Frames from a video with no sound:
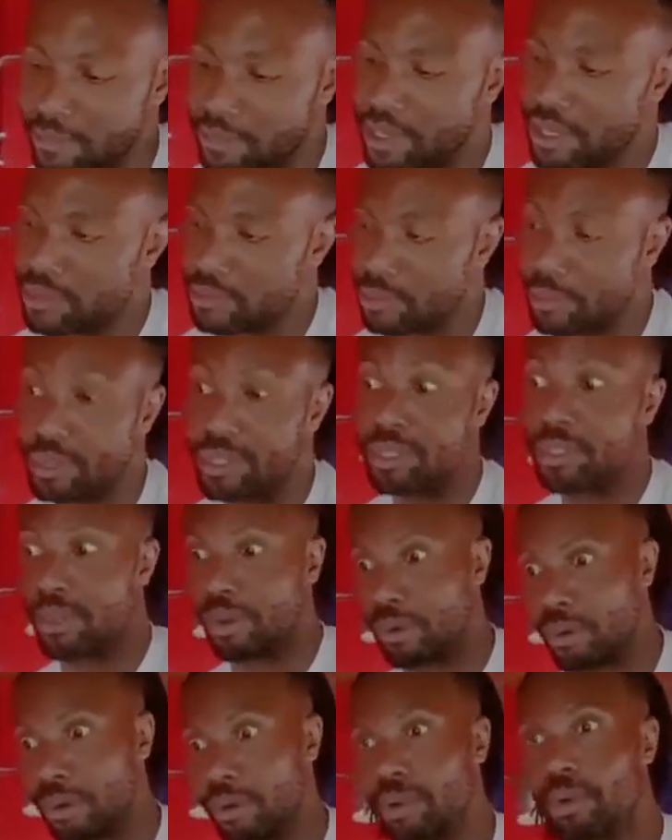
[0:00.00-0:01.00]
the bus for when it's
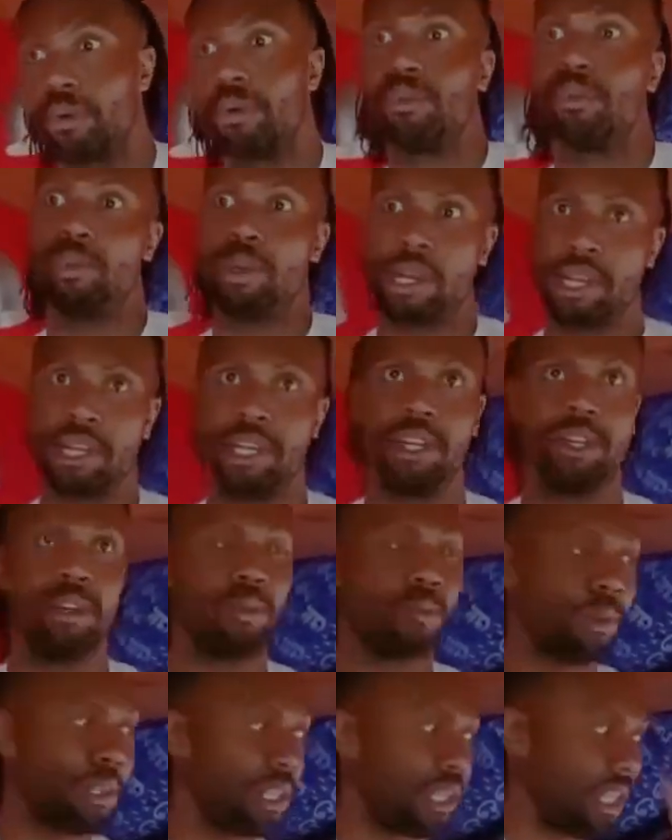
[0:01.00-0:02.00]
cold or rainy or
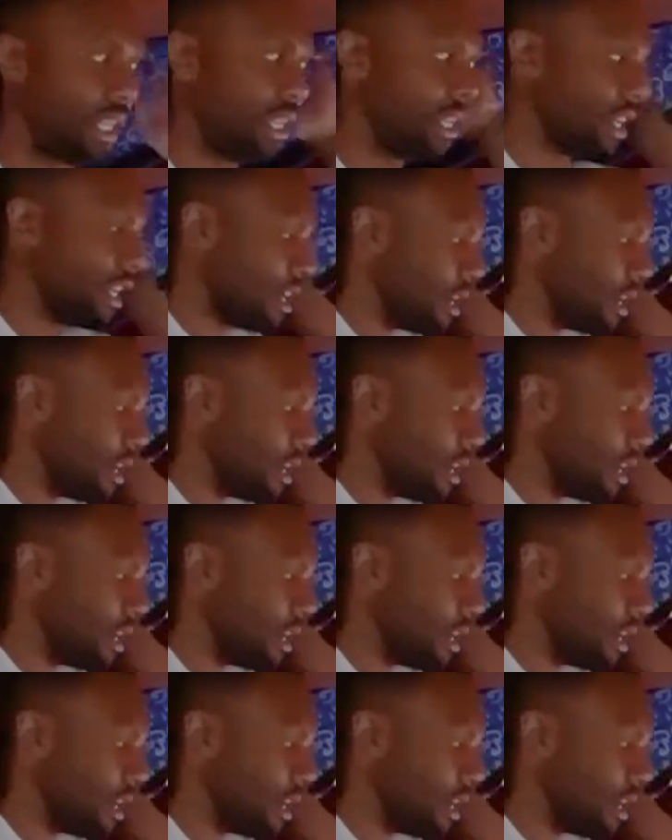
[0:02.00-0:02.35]
windy.